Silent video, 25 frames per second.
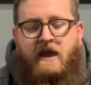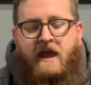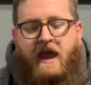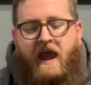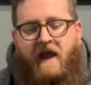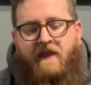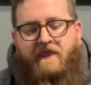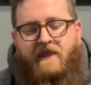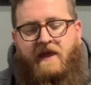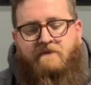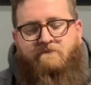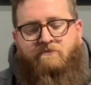
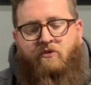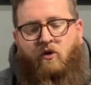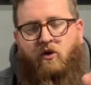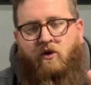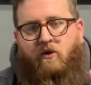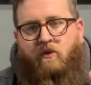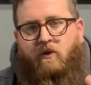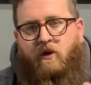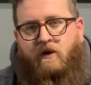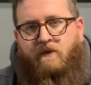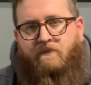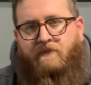And then
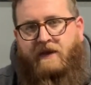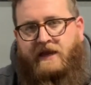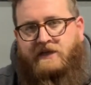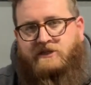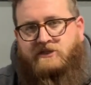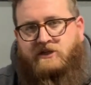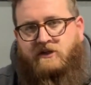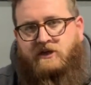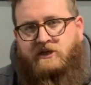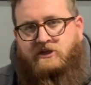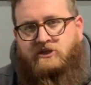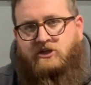BorgWarner
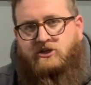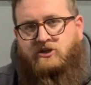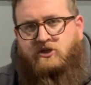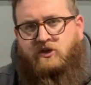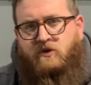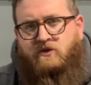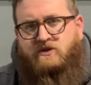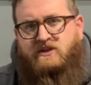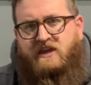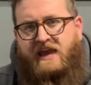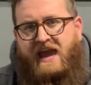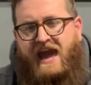basically just
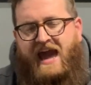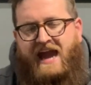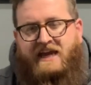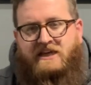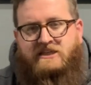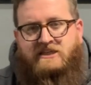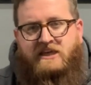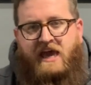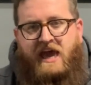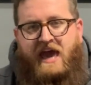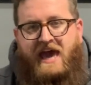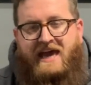used the
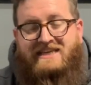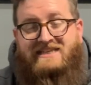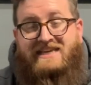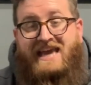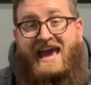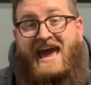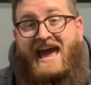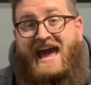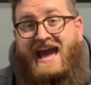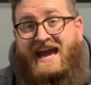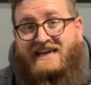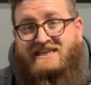
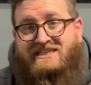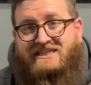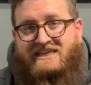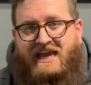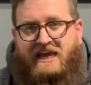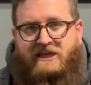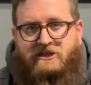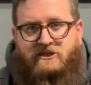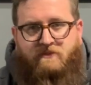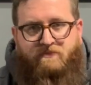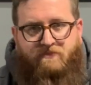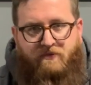SX
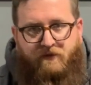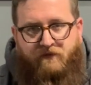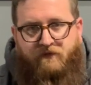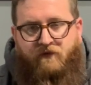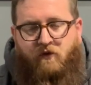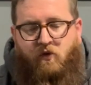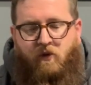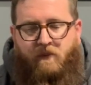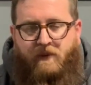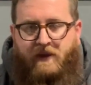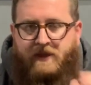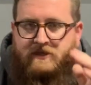as a
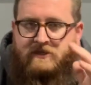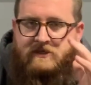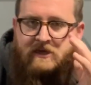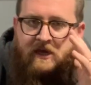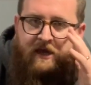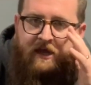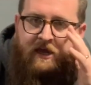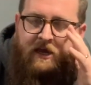performance.